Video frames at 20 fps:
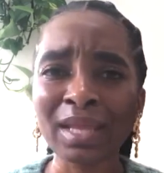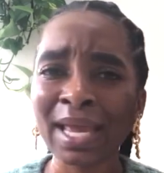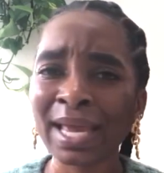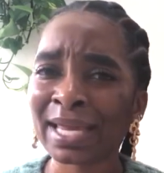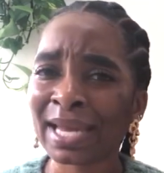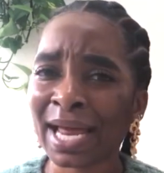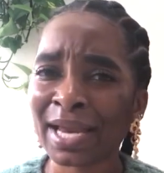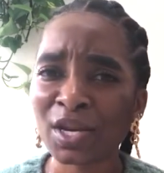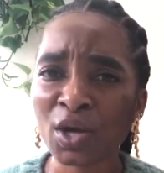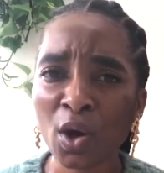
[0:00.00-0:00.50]

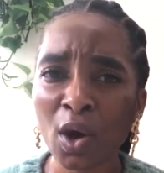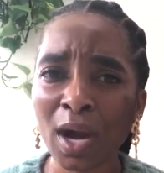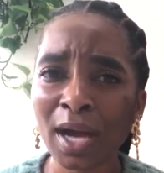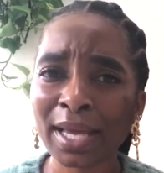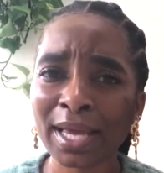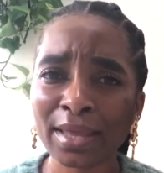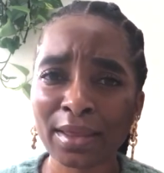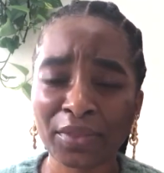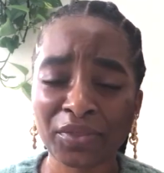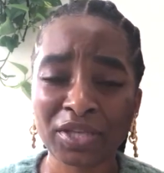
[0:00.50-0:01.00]
and I know
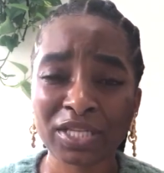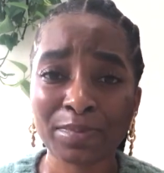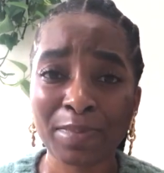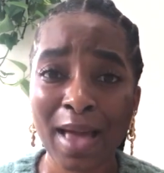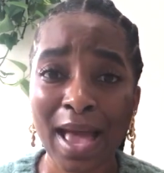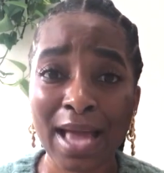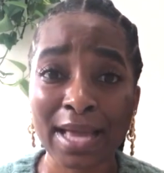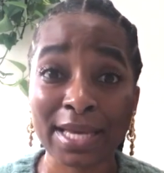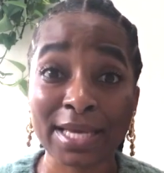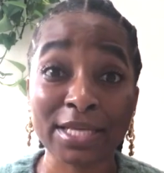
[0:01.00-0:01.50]
again that this
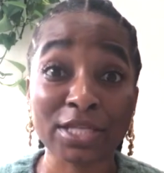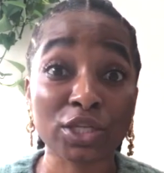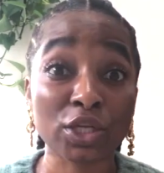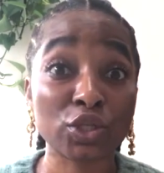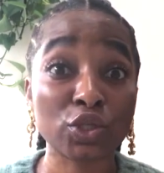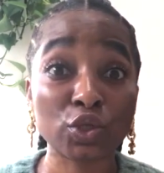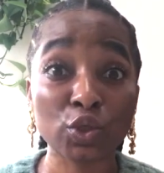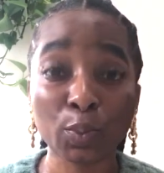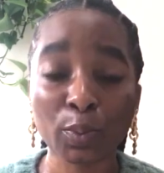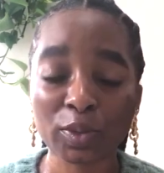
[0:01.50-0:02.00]
bag is
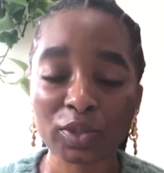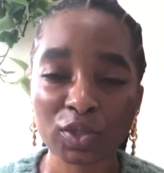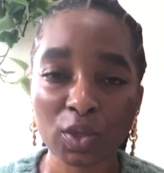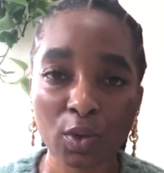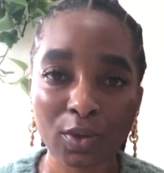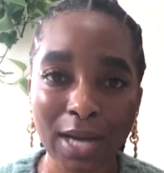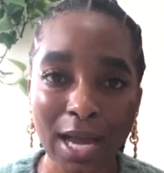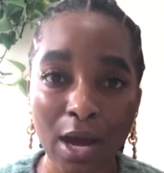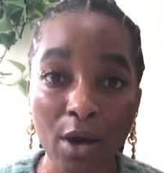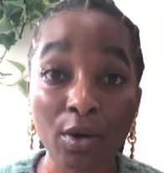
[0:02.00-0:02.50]
super
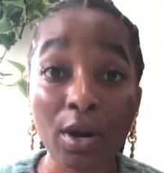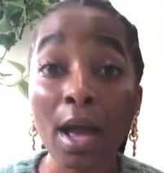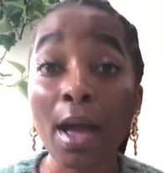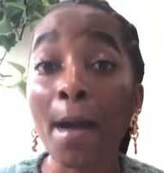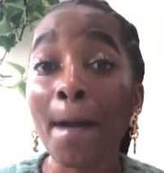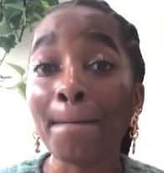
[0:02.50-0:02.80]
sold out,